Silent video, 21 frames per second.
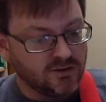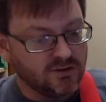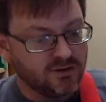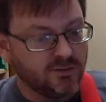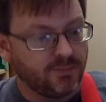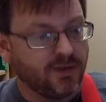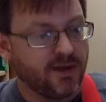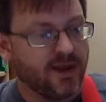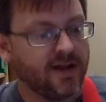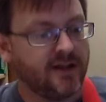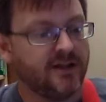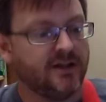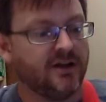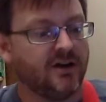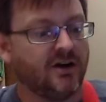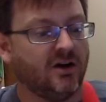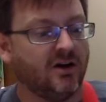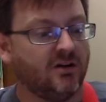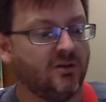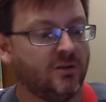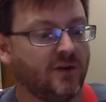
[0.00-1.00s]
depending
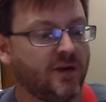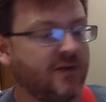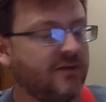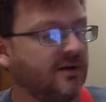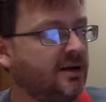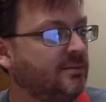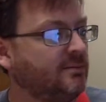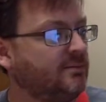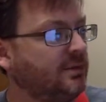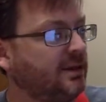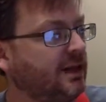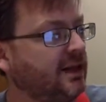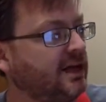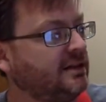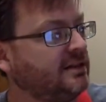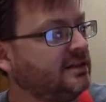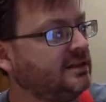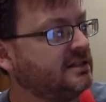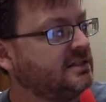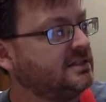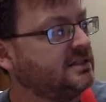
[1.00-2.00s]
on whether I'm
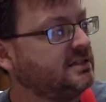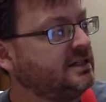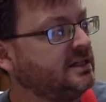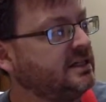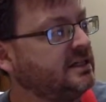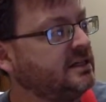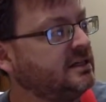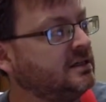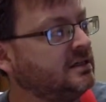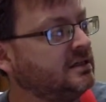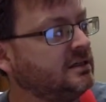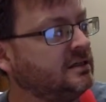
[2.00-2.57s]
playing this C